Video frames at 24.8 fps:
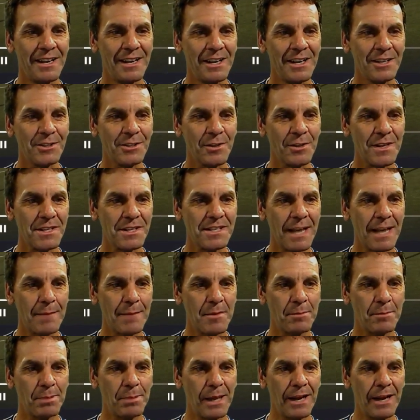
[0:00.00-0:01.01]
So this time
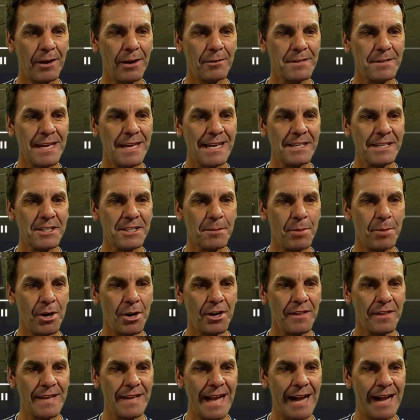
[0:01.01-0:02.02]
the player takes the ball
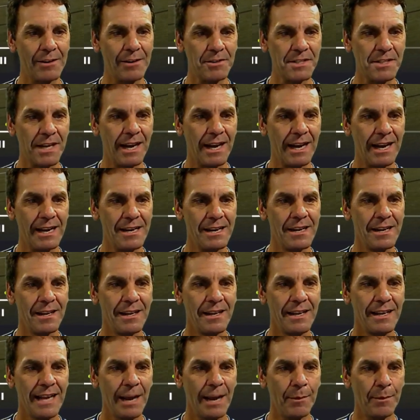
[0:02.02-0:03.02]
to the outside,
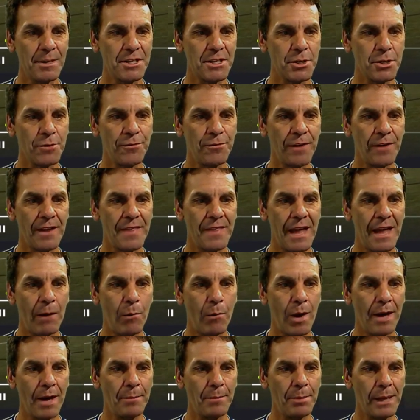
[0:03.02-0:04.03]
and we do find that
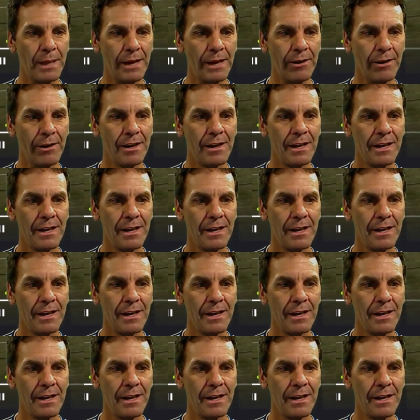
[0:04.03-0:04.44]
wide player.